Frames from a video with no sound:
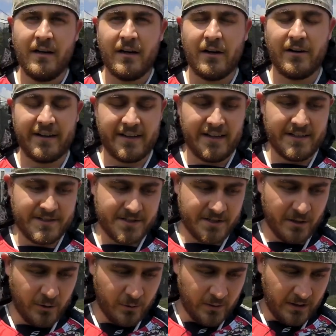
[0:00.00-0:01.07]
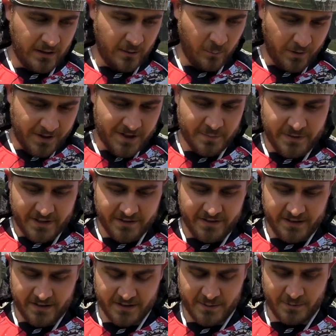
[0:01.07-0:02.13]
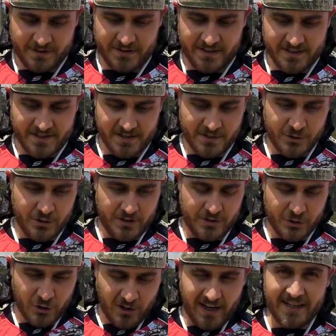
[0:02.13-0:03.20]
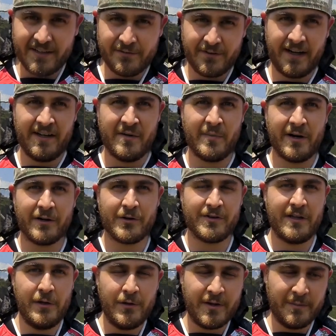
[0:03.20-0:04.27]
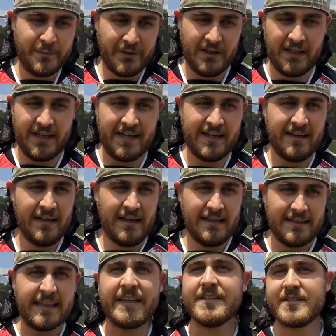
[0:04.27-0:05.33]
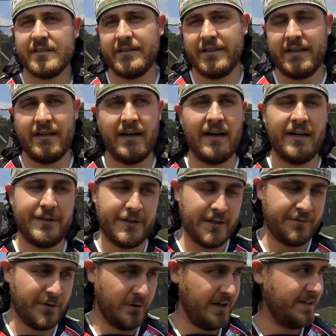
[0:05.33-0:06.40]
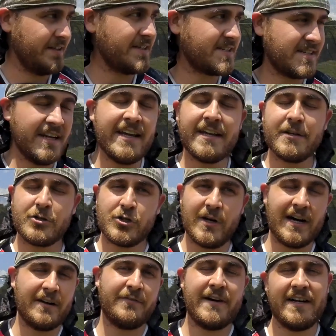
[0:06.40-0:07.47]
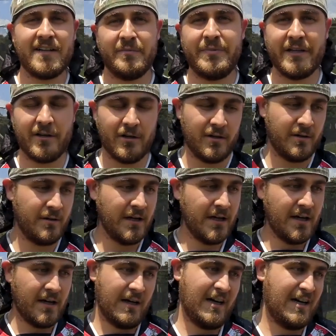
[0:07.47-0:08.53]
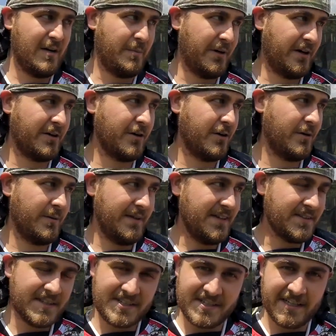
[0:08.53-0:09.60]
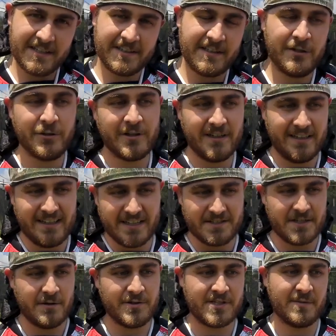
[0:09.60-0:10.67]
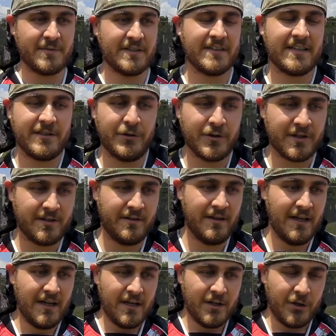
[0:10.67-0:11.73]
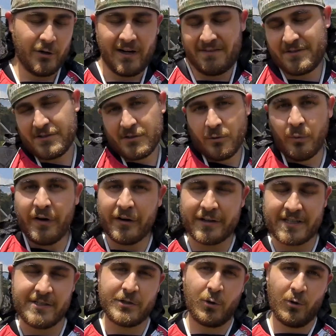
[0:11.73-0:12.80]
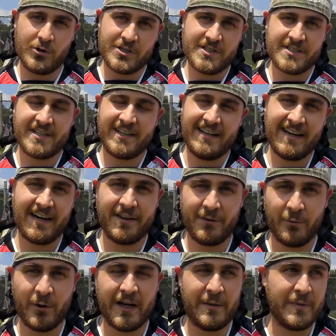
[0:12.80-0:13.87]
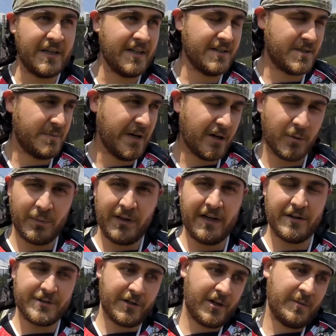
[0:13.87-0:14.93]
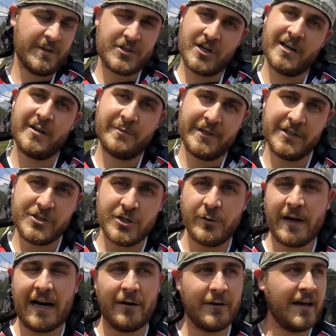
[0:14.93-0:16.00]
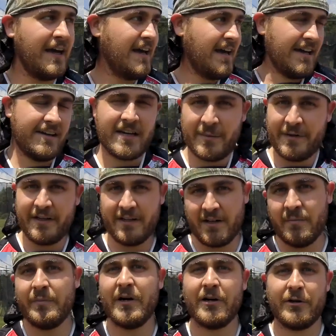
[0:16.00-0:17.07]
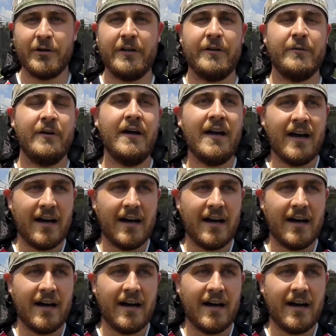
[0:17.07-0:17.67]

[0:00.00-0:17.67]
All right, guys, so one of the big things with this is trying to find a bunker that you can play easily. If you're in the snake, try to find a bigger bunker in the snake that you can get to, something that you don't have to do weird contortions to get out of the way, because better players are going to be trying to pinch you out and coming to come bunker you.